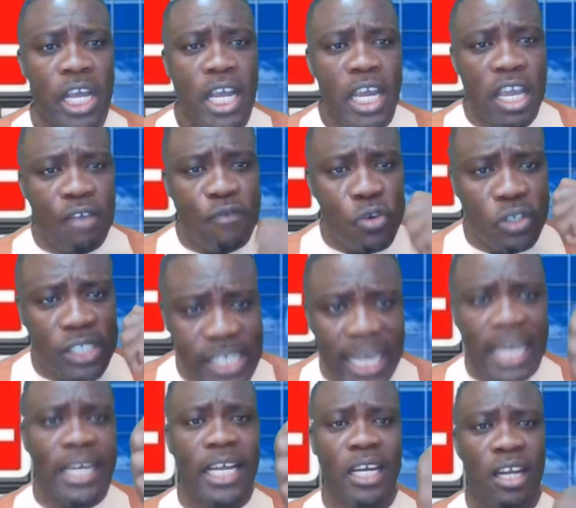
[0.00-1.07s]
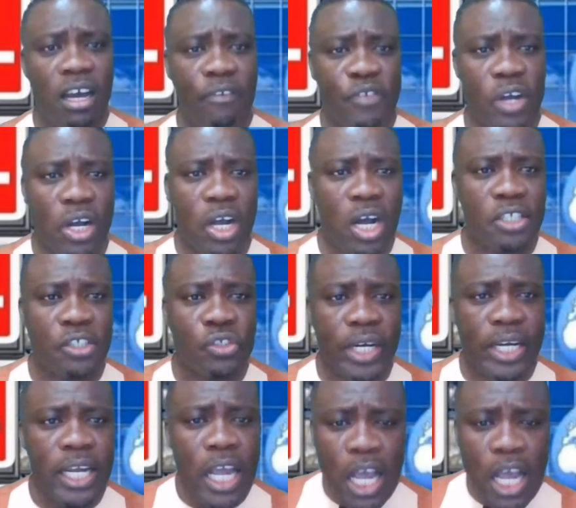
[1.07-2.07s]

if you dearly love your country,